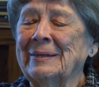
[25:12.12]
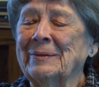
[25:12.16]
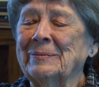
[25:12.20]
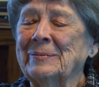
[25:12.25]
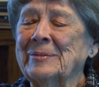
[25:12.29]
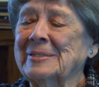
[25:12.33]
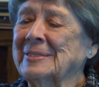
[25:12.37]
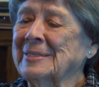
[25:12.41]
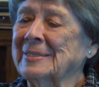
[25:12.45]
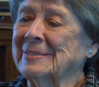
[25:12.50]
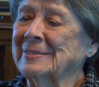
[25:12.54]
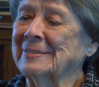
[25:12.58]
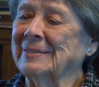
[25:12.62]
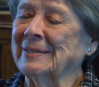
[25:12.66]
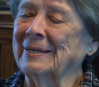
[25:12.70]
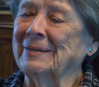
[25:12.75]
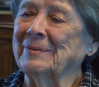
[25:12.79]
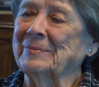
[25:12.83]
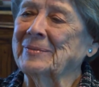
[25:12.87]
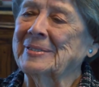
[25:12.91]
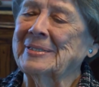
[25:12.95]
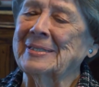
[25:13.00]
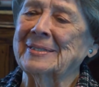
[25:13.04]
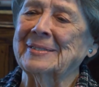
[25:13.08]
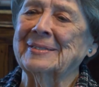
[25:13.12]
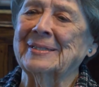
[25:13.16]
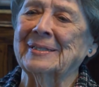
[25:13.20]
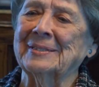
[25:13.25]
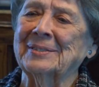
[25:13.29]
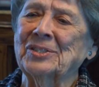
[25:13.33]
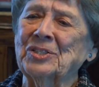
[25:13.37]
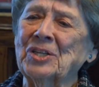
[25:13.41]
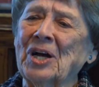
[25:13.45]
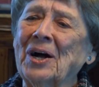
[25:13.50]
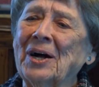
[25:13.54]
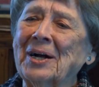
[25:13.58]
It was just it was just
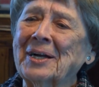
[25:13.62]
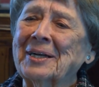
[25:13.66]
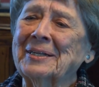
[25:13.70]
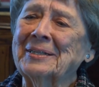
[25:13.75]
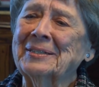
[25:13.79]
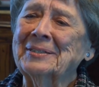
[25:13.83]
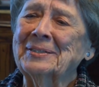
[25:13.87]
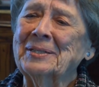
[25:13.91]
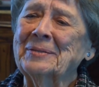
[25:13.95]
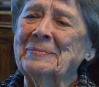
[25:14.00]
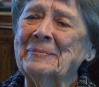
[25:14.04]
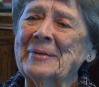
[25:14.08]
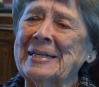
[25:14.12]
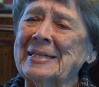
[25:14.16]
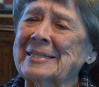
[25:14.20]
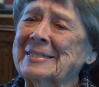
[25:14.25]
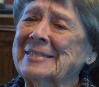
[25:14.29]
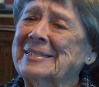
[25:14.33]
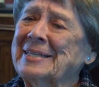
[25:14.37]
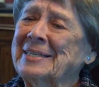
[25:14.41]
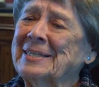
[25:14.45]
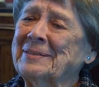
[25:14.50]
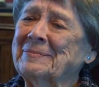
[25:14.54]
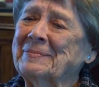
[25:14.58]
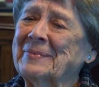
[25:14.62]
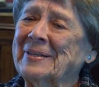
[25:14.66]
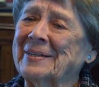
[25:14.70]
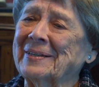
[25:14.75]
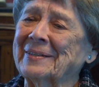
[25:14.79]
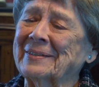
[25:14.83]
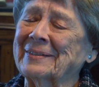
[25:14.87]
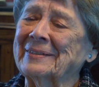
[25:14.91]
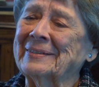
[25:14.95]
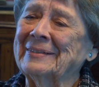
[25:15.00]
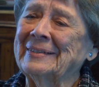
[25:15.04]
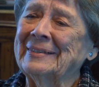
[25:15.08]
a shock to me to see them
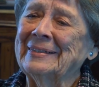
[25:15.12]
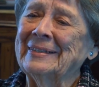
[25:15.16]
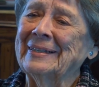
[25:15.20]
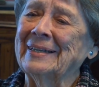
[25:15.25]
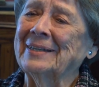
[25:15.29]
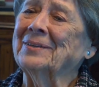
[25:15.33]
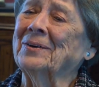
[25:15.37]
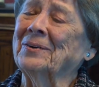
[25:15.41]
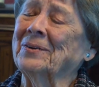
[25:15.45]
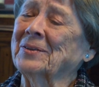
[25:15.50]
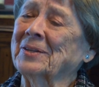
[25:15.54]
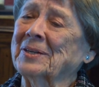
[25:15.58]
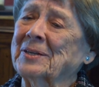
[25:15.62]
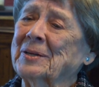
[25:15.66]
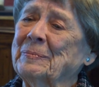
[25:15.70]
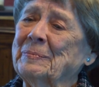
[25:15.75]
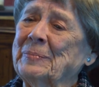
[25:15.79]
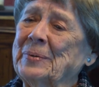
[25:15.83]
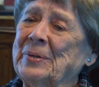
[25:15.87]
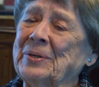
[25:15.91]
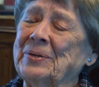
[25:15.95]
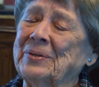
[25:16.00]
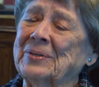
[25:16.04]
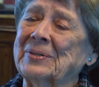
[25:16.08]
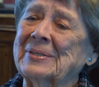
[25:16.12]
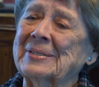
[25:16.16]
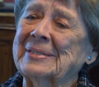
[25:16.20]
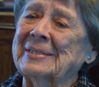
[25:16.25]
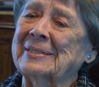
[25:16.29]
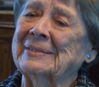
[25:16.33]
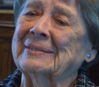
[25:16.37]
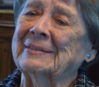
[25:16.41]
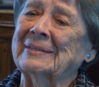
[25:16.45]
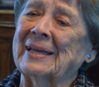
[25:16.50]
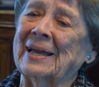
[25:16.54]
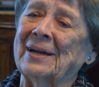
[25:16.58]
there and all the computers
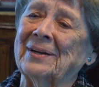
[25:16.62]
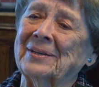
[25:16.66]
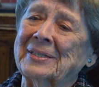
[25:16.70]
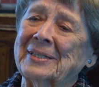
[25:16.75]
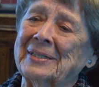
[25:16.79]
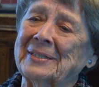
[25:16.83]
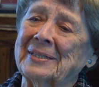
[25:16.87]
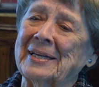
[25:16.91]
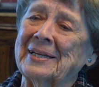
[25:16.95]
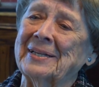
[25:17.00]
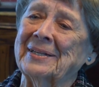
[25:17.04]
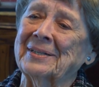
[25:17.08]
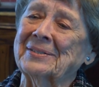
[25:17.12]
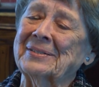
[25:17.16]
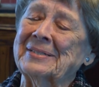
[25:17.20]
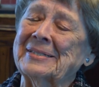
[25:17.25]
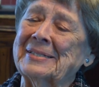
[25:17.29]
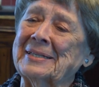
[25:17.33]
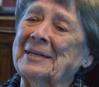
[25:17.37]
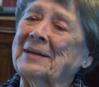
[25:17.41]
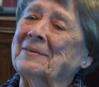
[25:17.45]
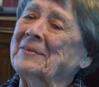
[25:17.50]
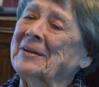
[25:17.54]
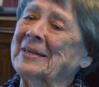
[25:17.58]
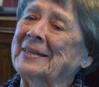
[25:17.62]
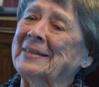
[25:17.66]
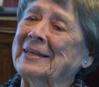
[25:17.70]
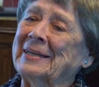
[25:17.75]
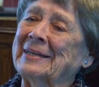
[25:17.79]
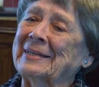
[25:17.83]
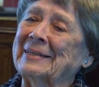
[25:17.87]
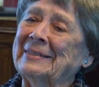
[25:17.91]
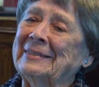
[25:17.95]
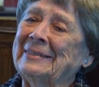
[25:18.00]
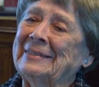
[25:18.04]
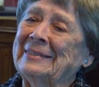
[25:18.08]
and calculators and
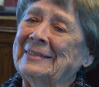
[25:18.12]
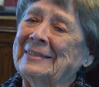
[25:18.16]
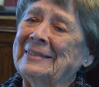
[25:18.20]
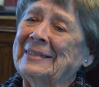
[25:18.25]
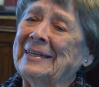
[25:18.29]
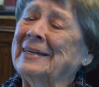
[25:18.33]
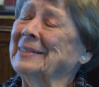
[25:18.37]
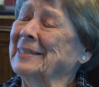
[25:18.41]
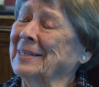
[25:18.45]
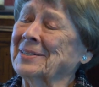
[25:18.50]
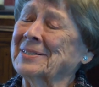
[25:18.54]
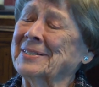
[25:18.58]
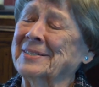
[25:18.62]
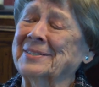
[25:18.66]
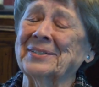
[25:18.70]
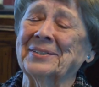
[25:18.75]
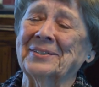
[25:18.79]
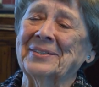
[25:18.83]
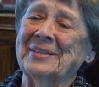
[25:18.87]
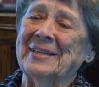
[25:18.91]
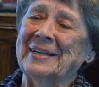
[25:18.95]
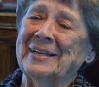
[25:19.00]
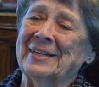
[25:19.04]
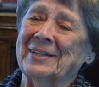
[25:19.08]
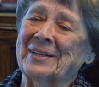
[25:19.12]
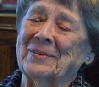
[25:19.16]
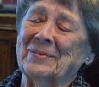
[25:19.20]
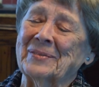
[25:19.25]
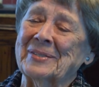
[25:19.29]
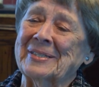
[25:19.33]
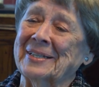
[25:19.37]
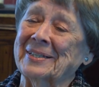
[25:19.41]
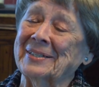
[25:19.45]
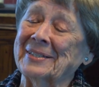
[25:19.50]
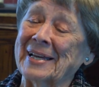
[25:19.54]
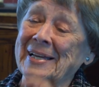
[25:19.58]
everything. And they're still there. I
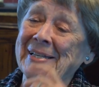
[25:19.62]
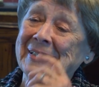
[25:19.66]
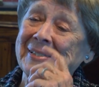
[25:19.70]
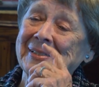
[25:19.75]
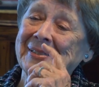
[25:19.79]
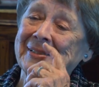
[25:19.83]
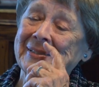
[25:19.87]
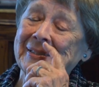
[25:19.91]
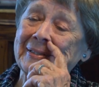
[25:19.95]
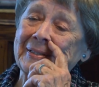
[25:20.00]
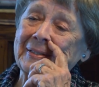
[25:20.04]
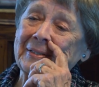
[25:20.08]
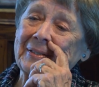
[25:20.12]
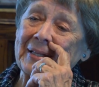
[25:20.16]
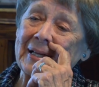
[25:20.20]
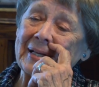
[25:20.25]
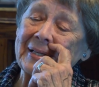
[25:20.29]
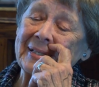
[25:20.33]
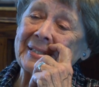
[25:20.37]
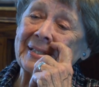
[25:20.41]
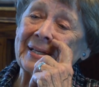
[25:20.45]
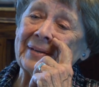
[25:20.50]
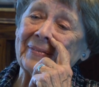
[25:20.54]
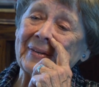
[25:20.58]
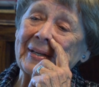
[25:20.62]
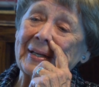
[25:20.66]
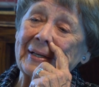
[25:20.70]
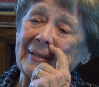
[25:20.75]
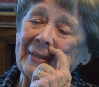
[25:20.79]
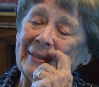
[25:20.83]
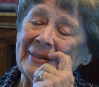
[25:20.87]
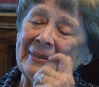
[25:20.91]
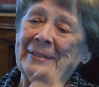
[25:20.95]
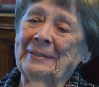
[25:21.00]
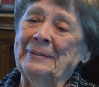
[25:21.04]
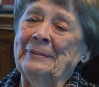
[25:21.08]
was there last uh,
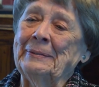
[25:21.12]
Thanksgiving.